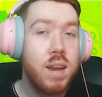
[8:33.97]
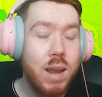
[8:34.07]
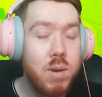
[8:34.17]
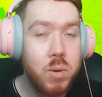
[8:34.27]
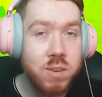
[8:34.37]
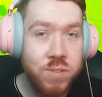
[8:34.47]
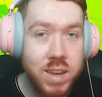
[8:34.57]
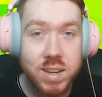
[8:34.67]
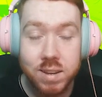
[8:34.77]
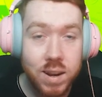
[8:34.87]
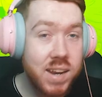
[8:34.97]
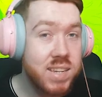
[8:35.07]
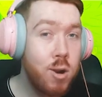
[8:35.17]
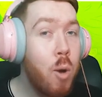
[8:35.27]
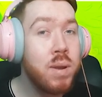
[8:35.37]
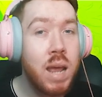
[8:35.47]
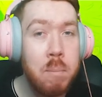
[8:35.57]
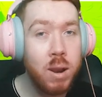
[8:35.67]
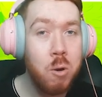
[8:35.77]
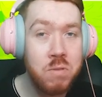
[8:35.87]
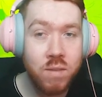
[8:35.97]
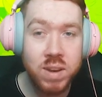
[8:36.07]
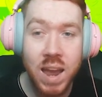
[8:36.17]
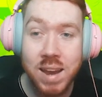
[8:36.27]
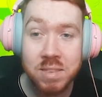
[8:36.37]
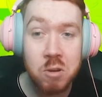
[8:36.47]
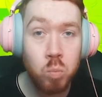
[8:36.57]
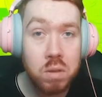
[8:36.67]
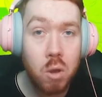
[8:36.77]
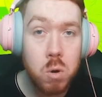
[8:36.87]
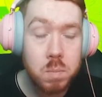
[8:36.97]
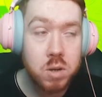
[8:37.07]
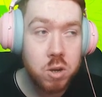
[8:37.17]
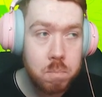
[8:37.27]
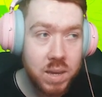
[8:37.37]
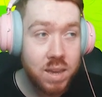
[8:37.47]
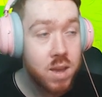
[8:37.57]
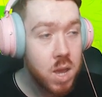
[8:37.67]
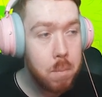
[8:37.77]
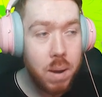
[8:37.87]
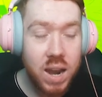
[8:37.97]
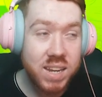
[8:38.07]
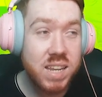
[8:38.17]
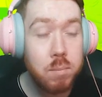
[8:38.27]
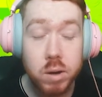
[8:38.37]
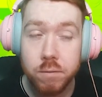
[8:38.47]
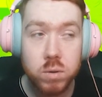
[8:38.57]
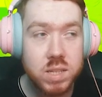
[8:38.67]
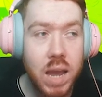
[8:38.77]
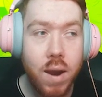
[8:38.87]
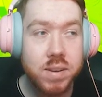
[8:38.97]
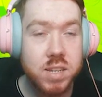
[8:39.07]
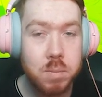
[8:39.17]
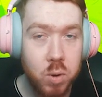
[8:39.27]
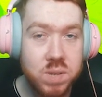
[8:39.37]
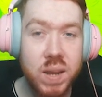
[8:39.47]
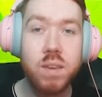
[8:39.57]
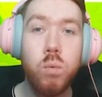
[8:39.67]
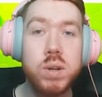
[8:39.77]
let me know what you think. Like I said, comment down below if you have any idea of what the ultimate could be. But like I said, I'm looking forward to this character. So boys, thank you for